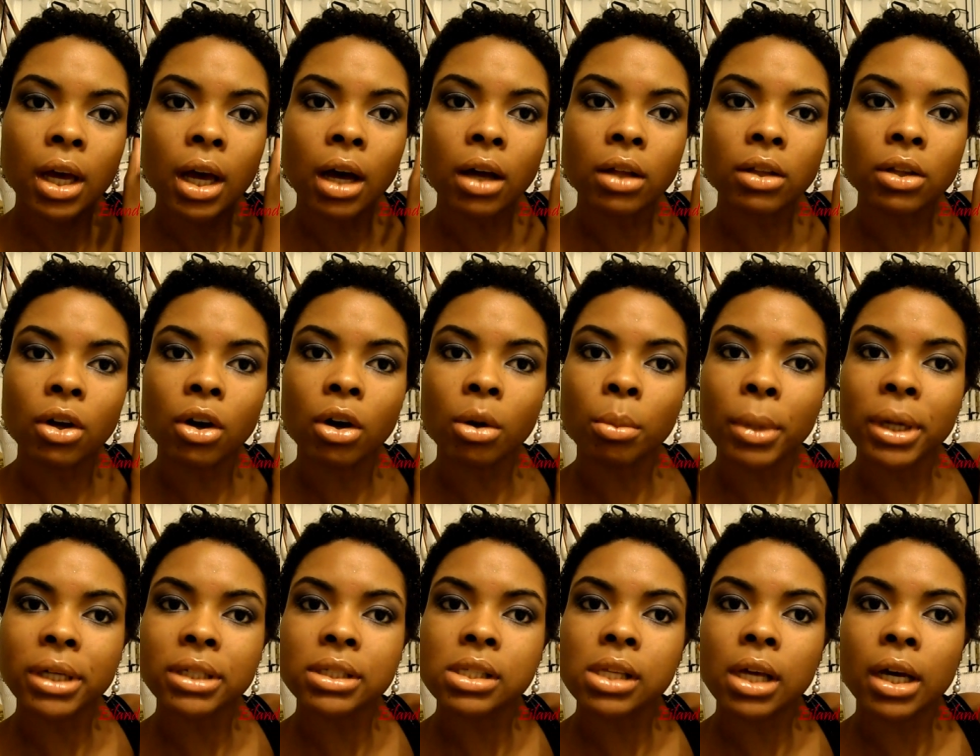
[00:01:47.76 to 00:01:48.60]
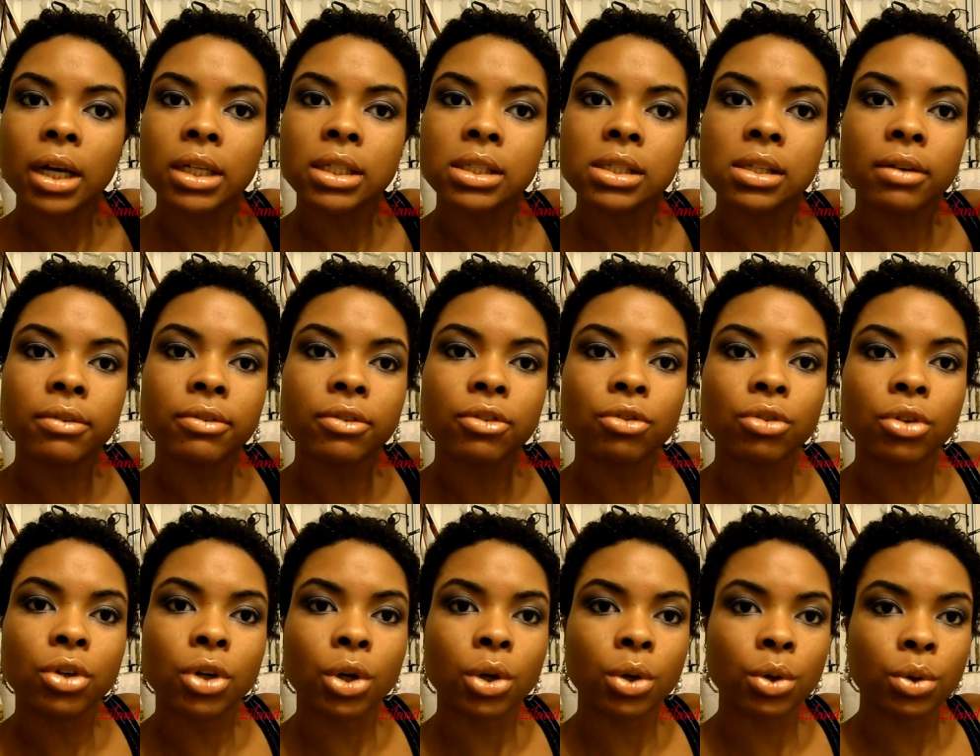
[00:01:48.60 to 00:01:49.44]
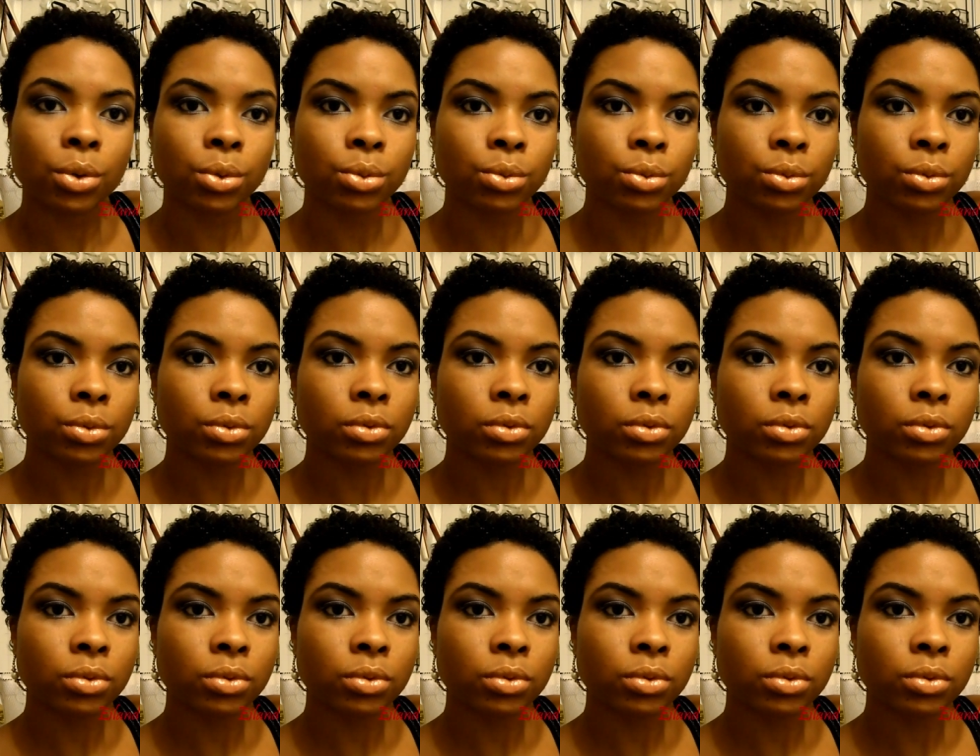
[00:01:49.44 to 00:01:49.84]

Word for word: how long my sides have grown